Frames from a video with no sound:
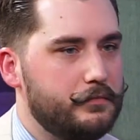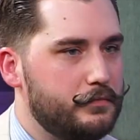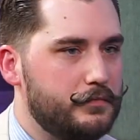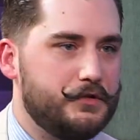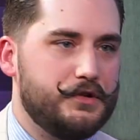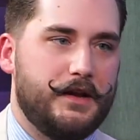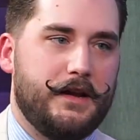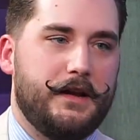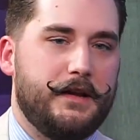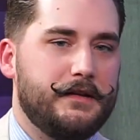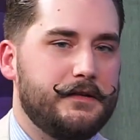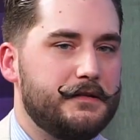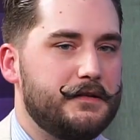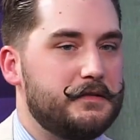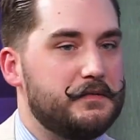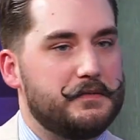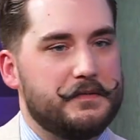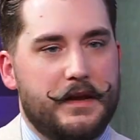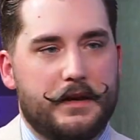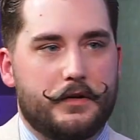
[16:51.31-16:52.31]

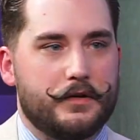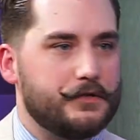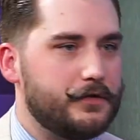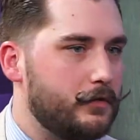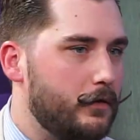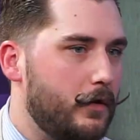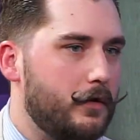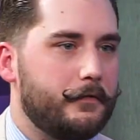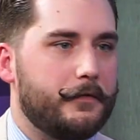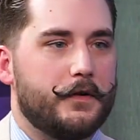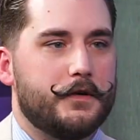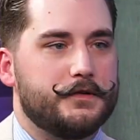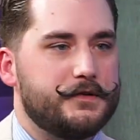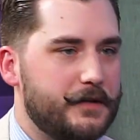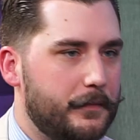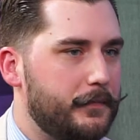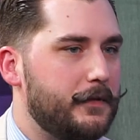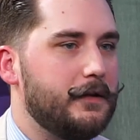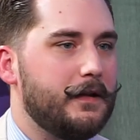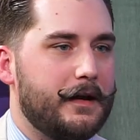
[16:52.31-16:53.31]
jeans, sneakers or loafers,
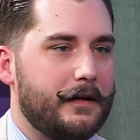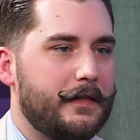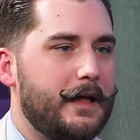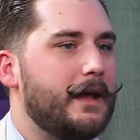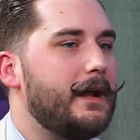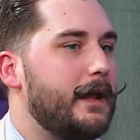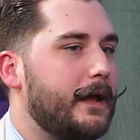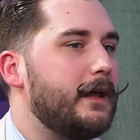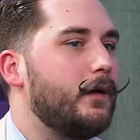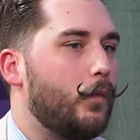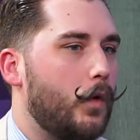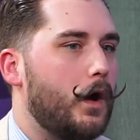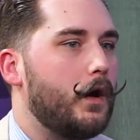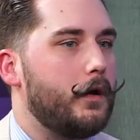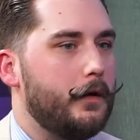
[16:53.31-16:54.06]
something like that. It can work.